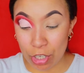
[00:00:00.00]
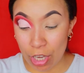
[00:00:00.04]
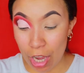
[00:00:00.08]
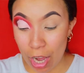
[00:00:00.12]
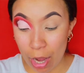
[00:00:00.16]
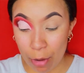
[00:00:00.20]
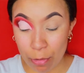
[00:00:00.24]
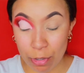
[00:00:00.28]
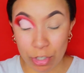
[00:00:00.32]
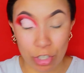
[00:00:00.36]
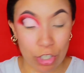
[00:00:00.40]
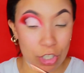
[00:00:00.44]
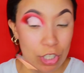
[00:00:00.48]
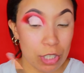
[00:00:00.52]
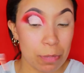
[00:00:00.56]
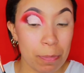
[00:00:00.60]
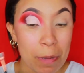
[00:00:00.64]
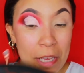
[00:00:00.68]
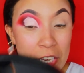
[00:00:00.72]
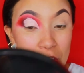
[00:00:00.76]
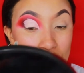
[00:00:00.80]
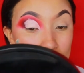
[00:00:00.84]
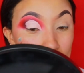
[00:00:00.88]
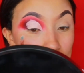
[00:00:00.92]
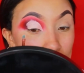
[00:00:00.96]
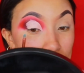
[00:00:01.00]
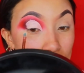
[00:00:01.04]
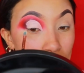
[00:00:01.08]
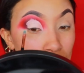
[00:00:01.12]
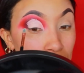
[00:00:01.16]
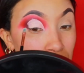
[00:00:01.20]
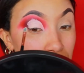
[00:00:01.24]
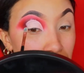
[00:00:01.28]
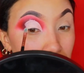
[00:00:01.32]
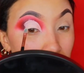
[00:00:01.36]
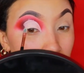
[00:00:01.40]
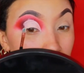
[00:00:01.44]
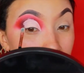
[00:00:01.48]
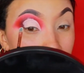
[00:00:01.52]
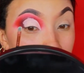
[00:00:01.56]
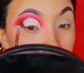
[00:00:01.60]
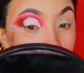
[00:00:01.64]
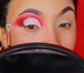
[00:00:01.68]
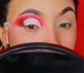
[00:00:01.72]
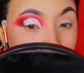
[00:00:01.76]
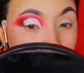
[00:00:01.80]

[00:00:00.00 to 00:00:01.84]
I was just speechless over it.